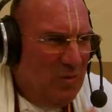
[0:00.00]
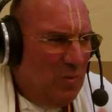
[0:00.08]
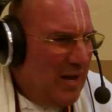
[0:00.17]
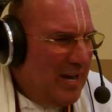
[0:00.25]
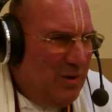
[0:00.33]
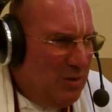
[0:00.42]

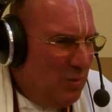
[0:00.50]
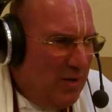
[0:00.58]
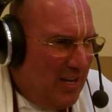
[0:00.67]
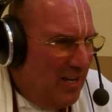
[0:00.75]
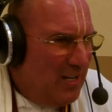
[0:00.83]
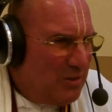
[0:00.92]
Why are you doing
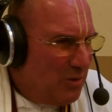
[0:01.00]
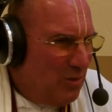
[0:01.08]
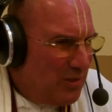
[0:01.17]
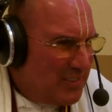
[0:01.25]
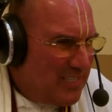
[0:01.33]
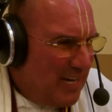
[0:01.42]
100
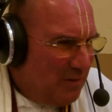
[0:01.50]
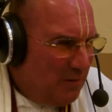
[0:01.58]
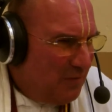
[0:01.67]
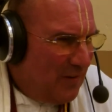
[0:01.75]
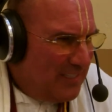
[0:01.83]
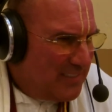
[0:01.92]
horse
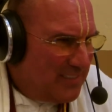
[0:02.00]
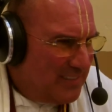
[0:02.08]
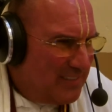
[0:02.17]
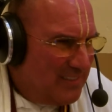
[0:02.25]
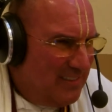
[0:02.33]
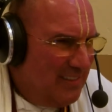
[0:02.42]

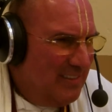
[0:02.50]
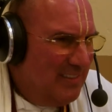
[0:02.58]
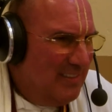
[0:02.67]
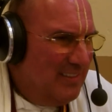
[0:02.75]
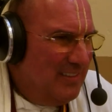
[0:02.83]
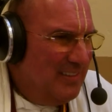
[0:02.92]
sacrifices?
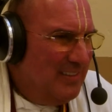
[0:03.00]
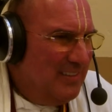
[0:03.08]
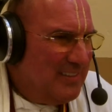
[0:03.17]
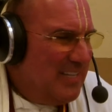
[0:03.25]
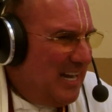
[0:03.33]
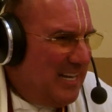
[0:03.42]

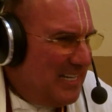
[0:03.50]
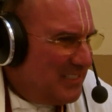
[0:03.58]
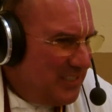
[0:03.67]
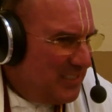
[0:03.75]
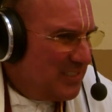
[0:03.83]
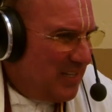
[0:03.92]
It's not
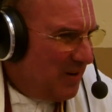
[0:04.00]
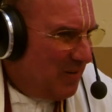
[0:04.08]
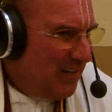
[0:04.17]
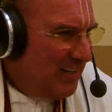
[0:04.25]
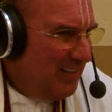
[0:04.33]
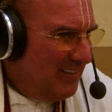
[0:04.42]

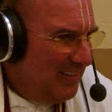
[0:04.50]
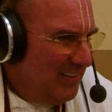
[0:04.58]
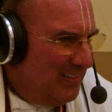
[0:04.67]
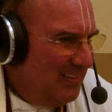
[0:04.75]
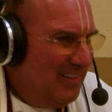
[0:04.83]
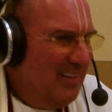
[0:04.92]
necessary.
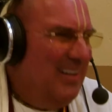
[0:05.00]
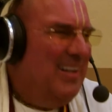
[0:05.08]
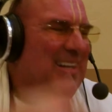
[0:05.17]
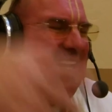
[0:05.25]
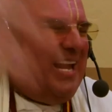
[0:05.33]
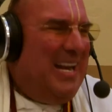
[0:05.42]

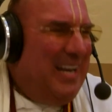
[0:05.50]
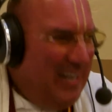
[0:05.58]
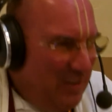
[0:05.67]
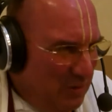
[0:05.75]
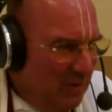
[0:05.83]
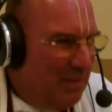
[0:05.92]
Let
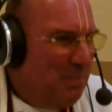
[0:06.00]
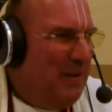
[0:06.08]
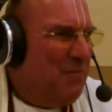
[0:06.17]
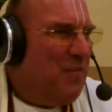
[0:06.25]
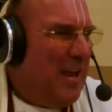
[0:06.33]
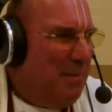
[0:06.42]
Indra be
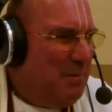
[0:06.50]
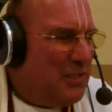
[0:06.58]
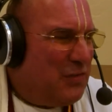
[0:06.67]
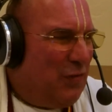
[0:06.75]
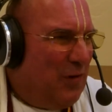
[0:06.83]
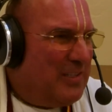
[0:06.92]
famous
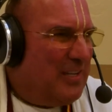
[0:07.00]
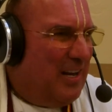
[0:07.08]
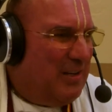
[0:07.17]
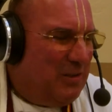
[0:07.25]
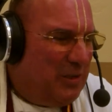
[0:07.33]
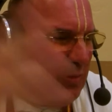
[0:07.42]
for his
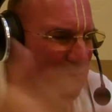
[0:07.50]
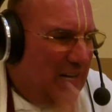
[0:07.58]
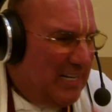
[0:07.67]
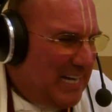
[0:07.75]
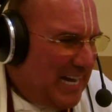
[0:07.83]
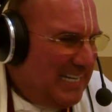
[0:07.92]
100. You've
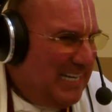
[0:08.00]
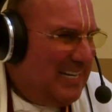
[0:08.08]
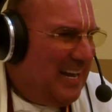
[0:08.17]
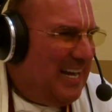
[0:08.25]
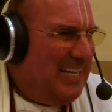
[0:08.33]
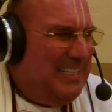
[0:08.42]
done
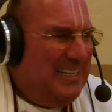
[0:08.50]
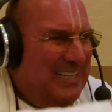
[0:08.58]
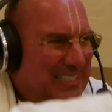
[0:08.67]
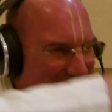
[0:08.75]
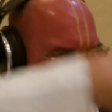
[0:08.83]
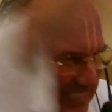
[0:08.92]
99.
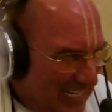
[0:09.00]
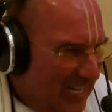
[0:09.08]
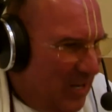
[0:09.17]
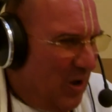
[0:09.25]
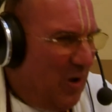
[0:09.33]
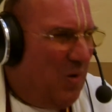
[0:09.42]
Just let
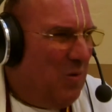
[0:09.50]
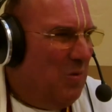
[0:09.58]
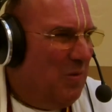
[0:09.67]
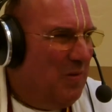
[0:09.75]
it go.